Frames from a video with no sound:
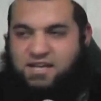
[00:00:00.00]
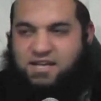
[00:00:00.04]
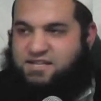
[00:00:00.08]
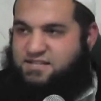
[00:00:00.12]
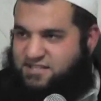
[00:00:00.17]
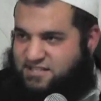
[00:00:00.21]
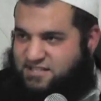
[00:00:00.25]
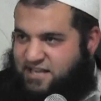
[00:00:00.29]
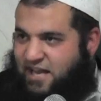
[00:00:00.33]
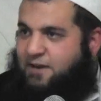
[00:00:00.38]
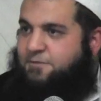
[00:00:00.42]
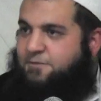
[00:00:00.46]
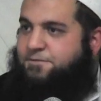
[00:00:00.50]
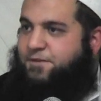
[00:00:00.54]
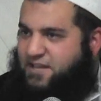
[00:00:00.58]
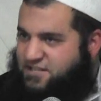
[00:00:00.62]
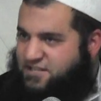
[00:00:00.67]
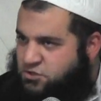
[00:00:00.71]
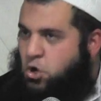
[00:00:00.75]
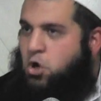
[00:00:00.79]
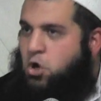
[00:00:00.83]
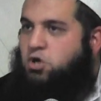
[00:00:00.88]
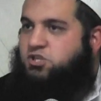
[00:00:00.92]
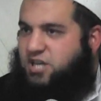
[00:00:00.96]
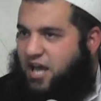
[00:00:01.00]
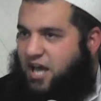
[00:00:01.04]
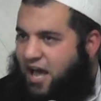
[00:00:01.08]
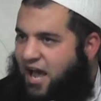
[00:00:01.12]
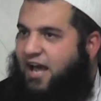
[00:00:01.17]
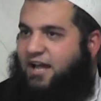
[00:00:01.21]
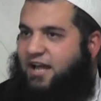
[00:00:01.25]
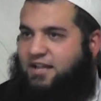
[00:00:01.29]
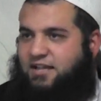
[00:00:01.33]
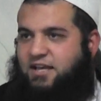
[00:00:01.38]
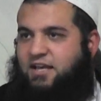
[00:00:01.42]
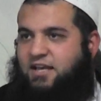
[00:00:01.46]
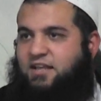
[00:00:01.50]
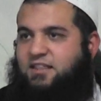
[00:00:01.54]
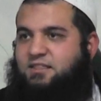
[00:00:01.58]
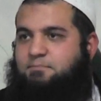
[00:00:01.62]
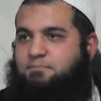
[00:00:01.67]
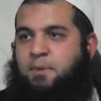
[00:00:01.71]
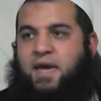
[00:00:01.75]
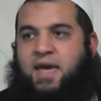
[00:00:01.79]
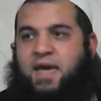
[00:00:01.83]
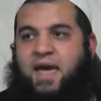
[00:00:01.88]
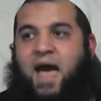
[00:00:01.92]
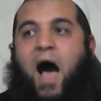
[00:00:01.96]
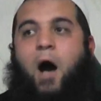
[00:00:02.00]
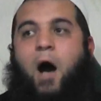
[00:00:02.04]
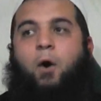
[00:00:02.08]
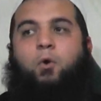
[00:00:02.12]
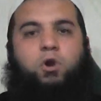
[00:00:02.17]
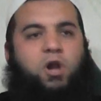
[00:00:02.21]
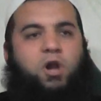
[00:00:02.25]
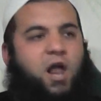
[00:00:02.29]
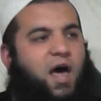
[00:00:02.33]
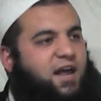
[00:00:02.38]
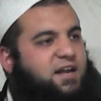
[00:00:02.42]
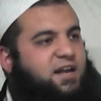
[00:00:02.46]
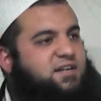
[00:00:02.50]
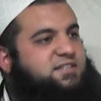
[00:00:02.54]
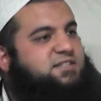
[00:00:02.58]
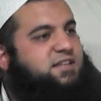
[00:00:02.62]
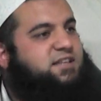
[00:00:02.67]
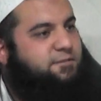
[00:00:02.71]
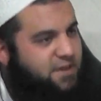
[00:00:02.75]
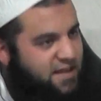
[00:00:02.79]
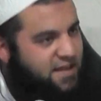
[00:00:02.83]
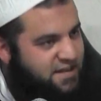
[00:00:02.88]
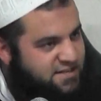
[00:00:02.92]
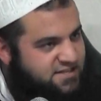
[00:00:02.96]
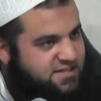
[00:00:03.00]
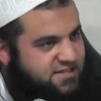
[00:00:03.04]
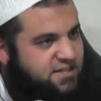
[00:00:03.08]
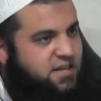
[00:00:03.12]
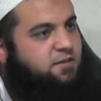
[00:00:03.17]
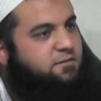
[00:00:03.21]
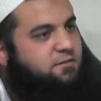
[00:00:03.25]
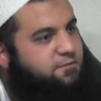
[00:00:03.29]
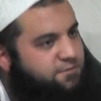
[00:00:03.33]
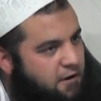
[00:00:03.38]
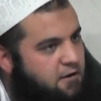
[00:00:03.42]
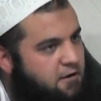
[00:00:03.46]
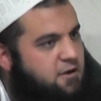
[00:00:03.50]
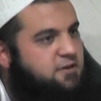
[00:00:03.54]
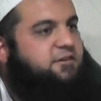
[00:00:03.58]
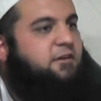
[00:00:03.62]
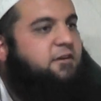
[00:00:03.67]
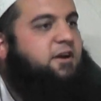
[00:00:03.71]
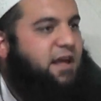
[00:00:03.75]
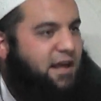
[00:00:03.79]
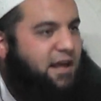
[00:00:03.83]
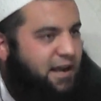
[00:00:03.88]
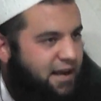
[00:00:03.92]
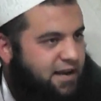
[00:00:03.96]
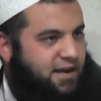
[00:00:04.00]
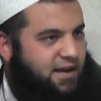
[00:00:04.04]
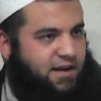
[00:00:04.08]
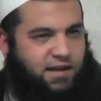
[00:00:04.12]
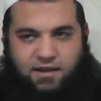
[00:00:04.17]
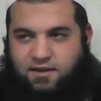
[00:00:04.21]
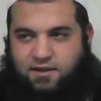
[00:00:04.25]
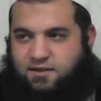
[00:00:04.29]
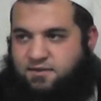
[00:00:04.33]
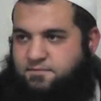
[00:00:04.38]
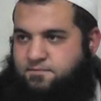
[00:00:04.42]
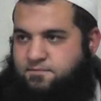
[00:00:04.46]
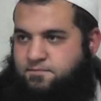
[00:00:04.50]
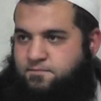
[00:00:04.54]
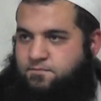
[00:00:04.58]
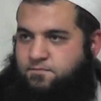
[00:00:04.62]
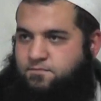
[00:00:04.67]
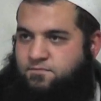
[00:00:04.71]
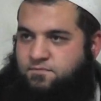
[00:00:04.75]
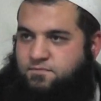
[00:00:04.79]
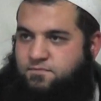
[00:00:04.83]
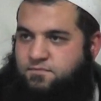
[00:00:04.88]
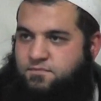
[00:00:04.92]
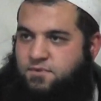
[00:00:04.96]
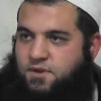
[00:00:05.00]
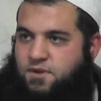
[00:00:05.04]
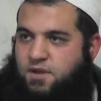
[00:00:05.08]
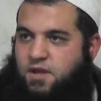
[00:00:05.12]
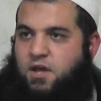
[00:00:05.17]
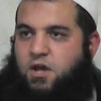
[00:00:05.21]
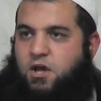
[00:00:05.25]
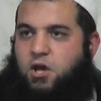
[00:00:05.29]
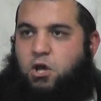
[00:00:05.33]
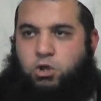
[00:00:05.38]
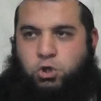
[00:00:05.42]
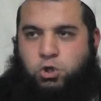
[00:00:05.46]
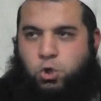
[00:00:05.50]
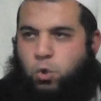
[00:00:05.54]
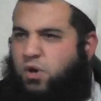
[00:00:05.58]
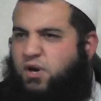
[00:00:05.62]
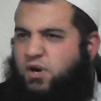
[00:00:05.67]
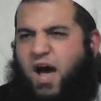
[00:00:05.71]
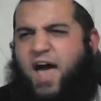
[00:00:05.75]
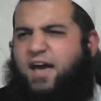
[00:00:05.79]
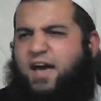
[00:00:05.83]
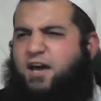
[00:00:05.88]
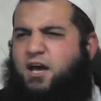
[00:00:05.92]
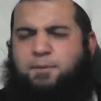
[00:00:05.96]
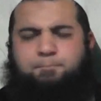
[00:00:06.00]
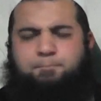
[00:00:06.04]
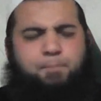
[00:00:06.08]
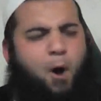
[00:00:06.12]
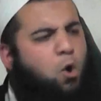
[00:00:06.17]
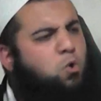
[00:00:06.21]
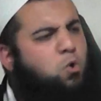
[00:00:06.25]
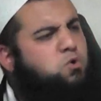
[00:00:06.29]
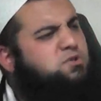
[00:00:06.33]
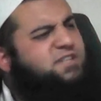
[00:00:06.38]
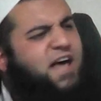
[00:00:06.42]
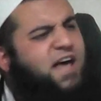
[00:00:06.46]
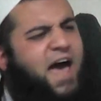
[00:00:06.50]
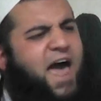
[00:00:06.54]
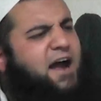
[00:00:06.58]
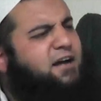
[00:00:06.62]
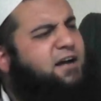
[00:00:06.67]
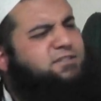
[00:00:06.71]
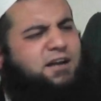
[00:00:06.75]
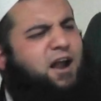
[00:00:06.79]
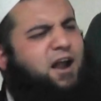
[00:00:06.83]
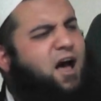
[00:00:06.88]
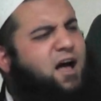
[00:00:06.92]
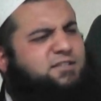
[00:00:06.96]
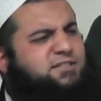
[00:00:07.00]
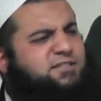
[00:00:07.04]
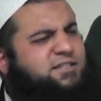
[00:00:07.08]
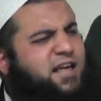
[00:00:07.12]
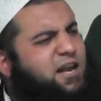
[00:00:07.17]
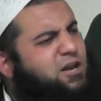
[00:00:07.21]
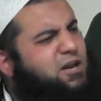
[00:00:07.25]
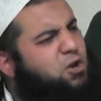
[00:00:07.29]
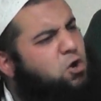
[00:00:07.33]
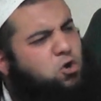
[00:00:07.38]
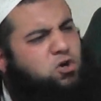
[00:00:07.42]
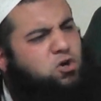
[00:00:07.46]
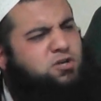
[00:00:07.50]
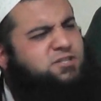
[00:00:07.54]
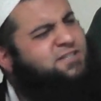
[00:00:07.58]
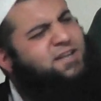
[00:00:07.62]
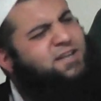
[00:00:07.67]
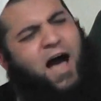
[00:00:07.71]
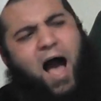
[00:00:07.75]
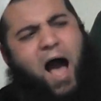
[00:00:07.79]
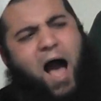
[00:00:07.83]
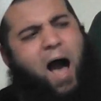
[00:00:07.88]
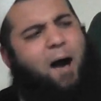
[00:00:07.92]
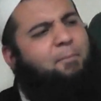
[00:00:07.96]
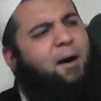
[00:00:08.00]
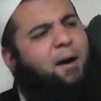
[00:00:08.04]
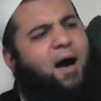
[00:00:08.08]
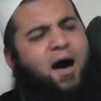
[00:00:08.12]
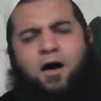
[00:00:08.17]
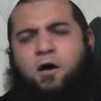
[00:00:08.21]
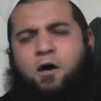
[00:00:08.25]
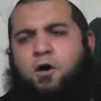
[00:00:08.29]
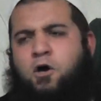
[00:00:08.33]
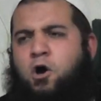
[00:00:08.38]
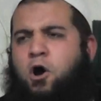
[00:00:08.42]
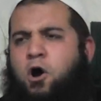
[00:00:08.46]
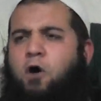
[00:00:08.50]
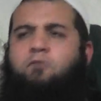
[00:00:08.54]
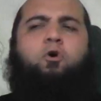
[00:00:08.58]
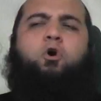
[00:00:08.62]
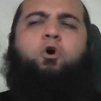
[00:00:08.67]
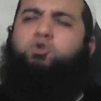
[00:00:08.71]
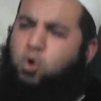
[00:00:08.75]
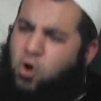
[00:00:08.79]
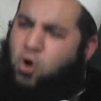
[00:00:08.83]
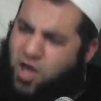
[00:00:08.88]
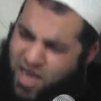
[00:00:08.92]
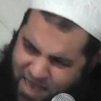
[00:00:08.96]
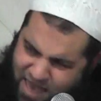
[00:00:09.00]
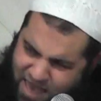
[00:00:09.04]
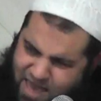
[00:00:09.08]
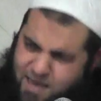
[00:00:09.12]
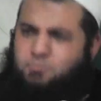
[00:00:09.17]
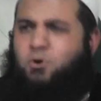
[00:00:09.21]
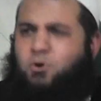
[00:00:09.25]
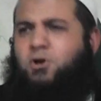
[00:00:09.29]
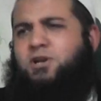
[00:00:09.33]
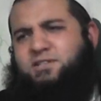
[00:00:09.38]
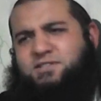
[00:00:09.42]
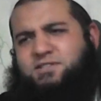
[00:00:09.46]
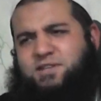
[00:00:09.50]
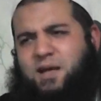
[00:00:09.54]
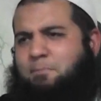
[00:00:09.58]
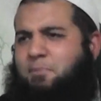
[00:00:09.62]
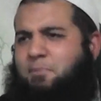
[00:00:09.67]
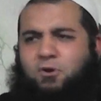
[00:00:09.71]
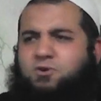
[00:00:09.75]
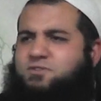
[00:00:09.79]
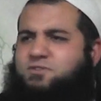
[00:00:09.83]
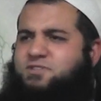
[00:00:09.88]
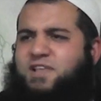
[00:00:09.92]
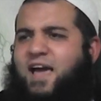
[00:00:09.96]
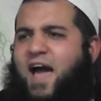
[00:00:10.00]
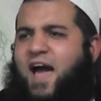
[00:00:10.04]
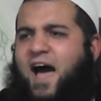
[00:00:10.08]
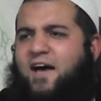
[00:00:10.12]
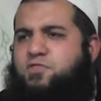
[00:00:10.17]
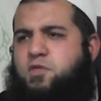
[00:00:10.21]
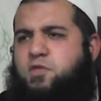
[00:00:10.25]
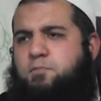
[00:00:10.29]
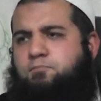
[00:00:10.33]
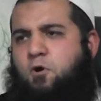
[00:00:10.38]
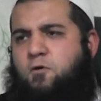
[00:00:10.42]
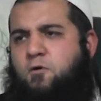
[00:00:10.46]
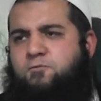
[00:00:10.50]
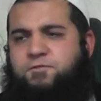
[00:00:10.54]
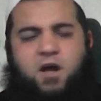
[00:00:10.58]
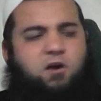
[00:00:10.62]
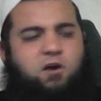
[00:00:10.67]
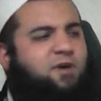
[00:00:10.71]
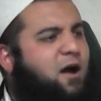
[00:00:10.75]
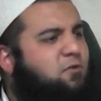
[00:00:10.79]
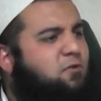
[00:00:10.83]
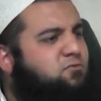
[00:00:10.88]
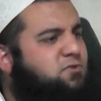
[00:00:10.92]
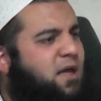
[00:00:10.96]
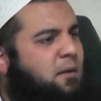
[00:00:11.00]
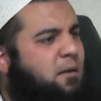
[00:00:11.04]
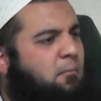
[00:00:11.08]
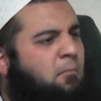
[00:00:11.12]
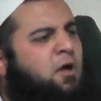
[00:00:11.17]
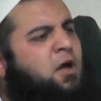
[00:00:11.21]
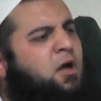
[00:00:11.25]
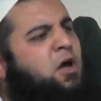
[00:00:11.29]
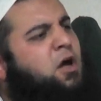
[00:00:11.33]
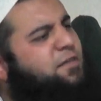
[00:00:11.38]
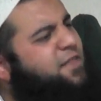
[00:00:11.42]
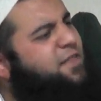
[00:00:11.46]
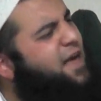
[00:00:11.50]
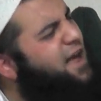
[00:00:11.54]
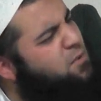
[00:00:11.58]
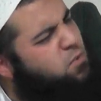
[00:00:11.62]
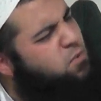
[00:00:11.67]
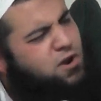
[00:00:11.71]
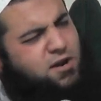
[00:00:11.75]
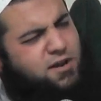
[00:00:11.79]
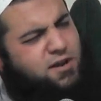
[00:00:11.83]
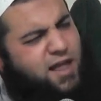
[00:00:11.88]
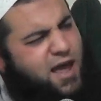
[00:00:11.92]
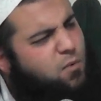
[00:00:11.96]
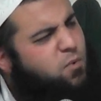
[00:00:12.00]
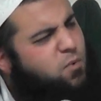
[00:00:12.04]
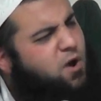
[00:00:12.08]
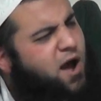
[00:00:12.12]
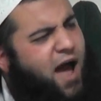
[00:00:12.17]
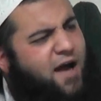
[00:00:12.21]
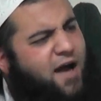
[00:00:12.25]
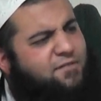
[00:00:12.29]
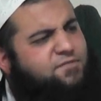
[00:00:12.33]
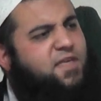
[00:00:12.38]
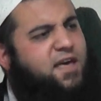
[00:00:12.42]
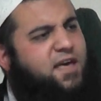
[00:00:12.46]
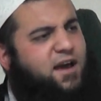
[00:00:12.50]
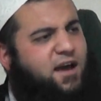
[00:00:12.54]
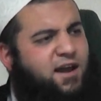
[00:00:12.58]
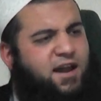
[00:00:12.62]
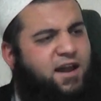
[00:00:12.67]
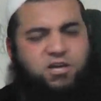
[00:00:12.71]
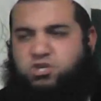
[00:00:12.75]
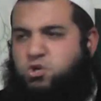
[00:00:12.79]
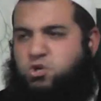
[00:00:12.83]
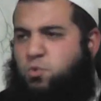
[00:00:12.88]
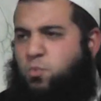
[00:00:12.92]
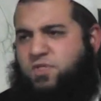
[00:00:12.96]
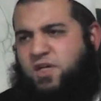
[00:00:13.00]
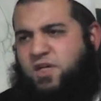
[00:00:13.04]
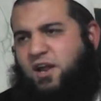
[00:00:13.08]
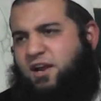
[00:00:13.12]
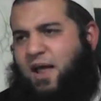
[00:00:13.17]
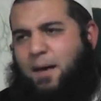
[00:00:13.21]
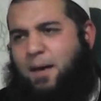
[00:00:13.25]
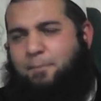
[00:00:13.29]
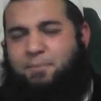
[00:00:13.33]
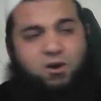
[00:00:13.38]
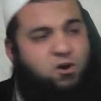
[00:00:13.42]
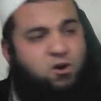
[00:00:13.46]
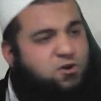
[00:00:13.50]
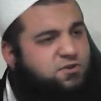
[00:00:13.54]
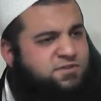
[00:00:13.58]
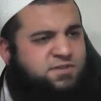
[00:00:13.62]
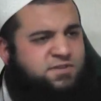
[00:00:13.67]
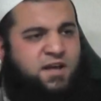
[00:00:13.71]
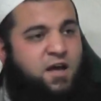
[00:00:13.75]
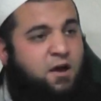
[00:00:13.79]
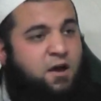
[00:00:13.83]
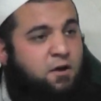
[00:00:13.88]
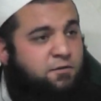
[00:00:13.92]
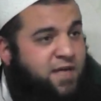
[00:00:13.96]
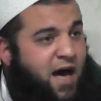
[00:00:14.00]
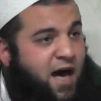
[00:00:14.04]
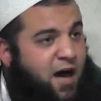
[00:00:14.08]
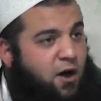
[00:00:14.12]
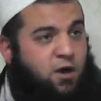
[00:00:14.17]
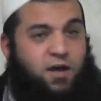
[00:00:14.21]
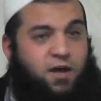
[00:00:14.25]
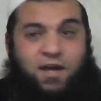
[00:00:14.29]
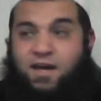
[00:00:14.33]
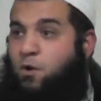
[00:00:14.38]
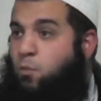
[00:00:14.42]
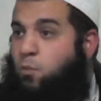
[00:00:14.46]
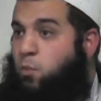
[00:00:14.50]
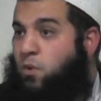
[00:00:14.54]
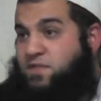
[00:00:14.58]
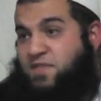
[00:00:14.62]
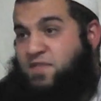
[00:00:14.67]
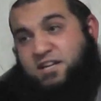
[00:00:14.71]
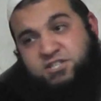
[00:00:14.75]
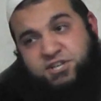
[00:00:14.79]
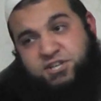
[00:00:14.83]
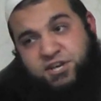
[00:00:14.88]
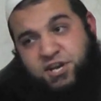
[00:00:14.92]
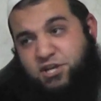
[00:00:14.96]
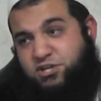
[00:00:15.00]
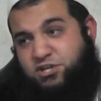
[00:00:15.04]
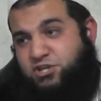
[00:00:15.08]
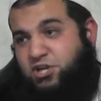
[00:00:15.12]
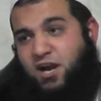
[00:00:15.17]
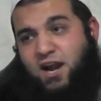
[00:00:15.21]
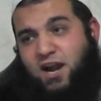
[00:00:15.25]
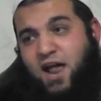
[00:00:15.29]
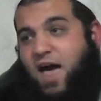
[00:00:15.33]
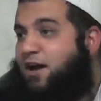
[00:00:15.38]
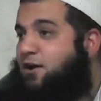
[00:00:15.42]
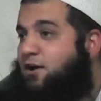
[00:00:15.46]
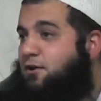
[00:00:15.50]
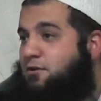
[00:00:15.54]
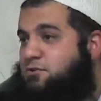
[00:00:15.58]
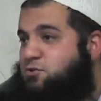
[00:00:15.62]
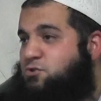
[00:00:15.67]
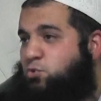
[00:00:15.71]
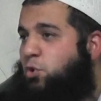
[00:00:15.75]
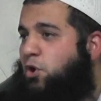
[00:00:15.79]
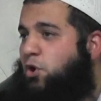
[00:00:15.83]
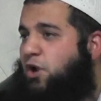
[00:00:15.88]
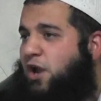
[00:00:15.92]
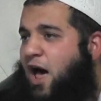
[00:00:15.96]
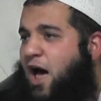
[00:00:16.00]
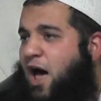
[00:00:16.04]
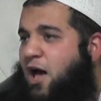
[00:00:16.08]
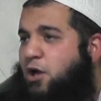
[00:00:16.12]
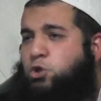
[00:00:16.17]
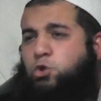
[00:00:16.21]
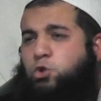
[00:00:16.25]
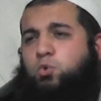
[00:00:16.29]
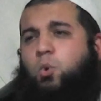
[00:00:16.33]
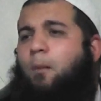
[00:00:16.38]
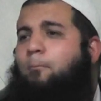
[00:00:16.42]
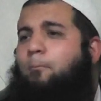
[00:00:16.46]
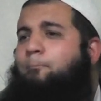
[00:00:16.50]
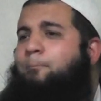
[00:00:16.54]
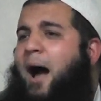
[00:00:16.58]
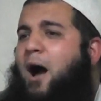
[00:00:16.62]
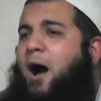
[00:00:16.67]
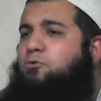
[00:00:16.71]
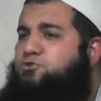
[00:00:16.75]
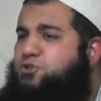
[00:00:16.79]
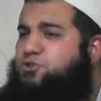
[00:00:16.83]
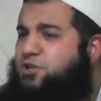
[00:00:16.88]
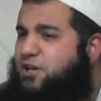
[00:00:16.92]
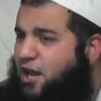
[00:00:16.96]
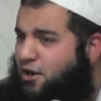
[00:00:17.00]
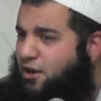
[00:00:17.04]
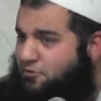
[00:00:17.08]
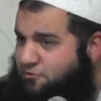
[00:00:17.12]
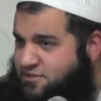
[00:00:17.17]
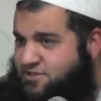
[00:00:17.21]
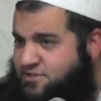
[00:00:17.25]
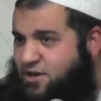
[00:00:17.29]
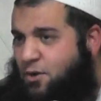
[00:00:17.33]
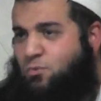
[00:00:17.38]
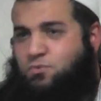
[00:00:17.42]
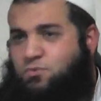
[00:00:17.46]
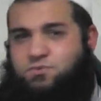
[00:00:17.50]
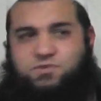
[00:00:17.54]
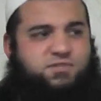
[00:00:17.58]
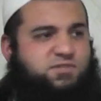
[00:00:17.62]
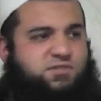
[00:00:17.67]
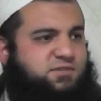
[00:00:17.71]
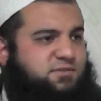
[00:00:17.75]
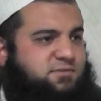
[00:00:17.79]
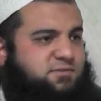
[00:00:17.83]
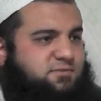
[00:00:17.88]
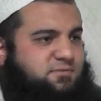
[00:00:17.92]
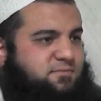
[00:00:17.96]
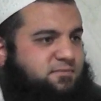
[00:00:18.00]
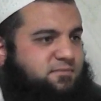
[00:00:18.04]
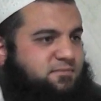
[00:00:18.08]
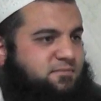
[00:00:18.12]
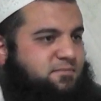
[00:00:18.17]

Itself is not a hadith, but it outlines the incident very, very clearly. You and I can pose that i'tiraz, that look, sahaba, what hai moli sahab, because they had the Prophet around them. They had their connection with Allah, because that with a teacher like Rasulullah, you are bound to get results.